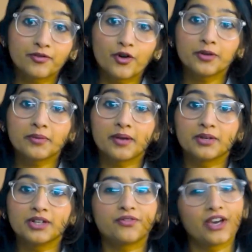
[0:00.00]
Before
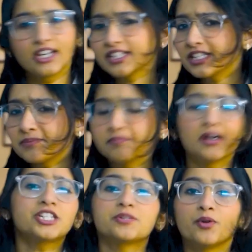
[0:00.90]
Memory Fades is
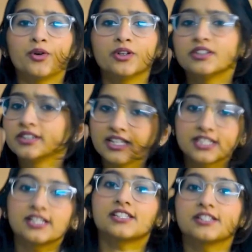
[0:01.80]
much more than
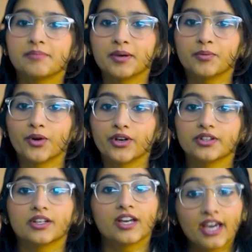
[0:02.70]
just a memoir.
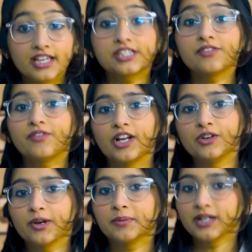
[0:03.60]
It's a
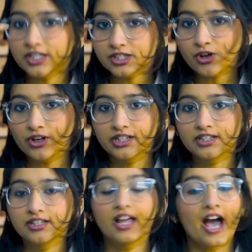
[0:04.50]
valuable
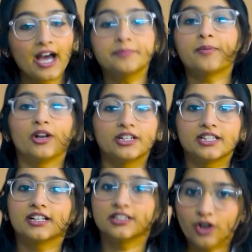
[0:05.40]
historical and
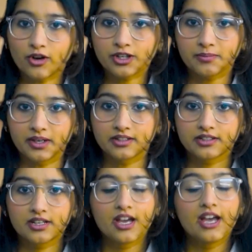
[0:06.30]
political document.
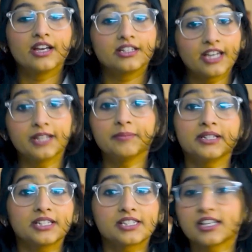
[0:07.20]

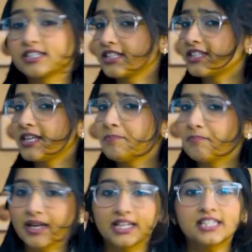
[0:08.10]
Nariman discusses the
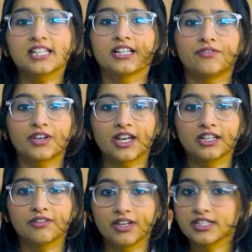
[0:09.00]
many
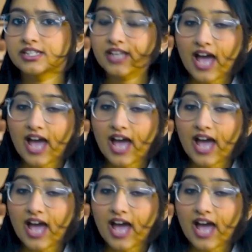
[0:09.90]
significant events